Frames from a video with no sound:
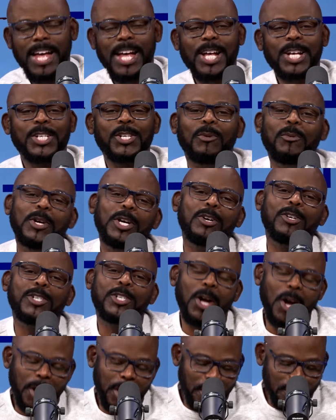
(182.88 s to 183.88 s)
So we're gonna
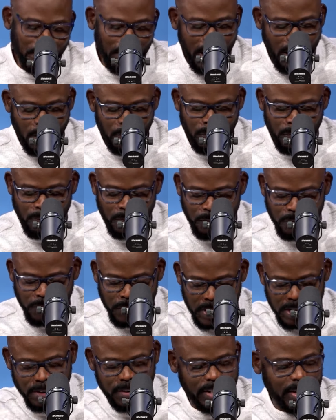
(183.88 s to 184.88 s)
talk about
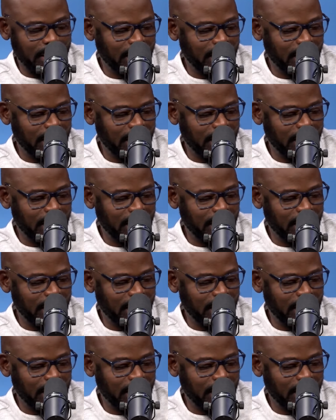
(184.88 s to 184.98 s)
fear and